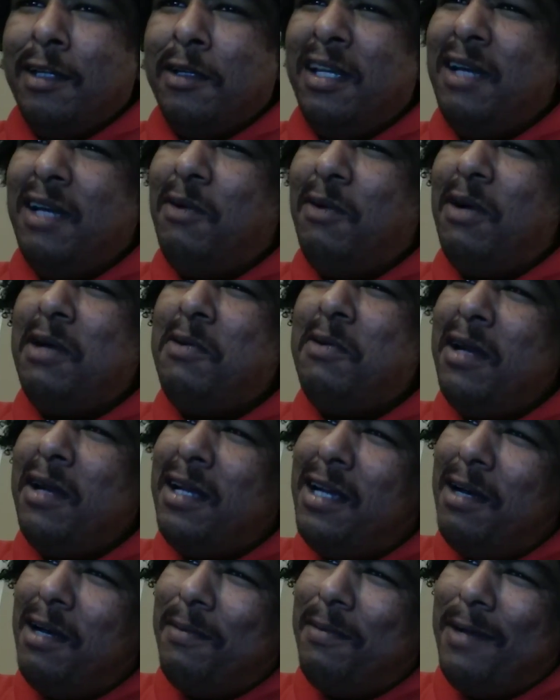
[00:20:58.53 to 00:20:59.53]
Nigga, why you wanna
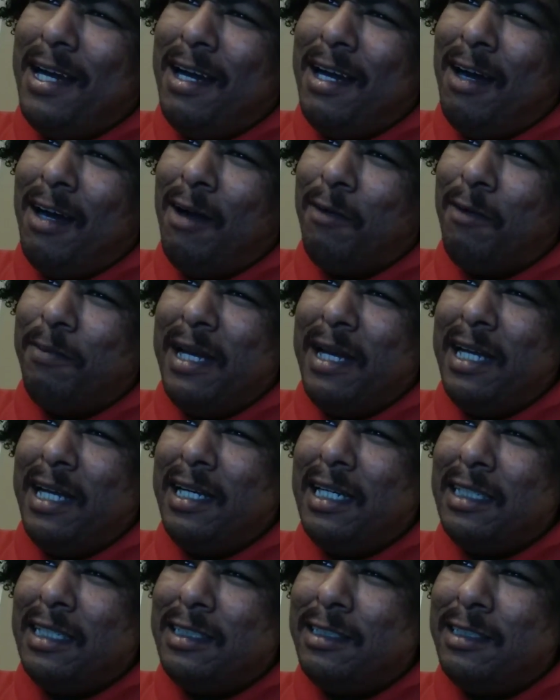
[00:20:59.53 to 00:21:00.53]
cut my hair off, man?
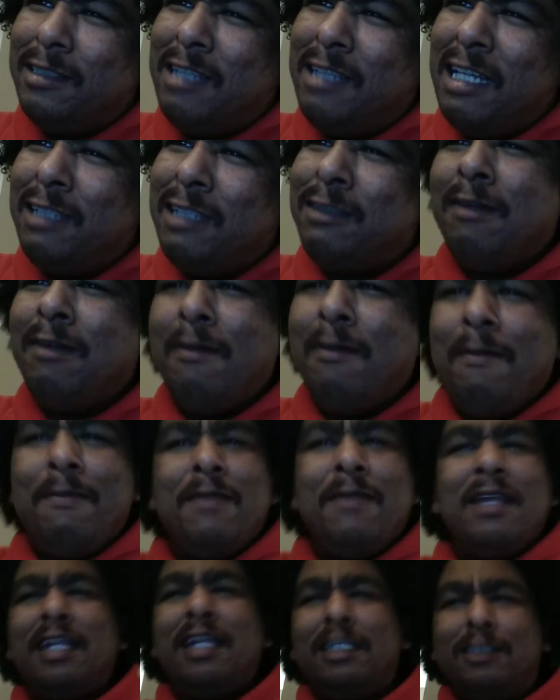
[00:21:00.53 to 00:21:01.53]
That's that's
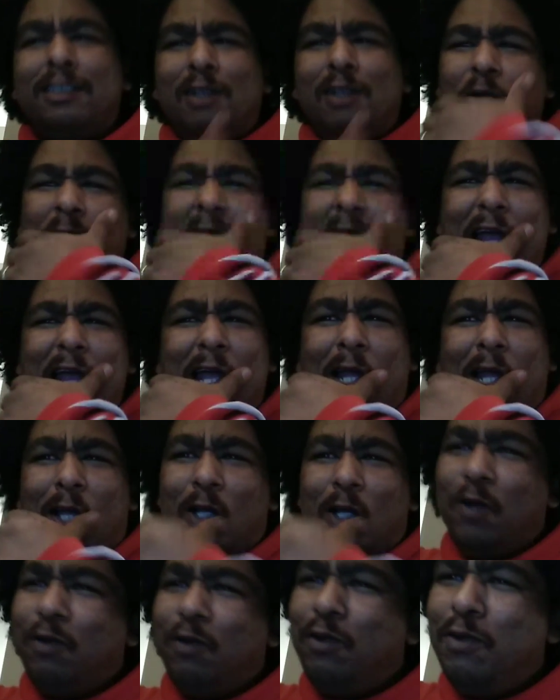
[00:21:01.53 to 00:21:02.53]
that's so gay.
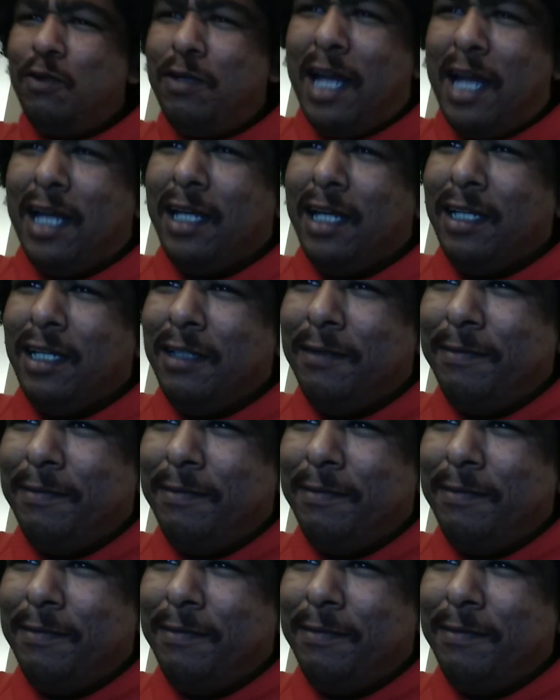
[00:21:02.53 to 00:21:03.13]
Don't do that.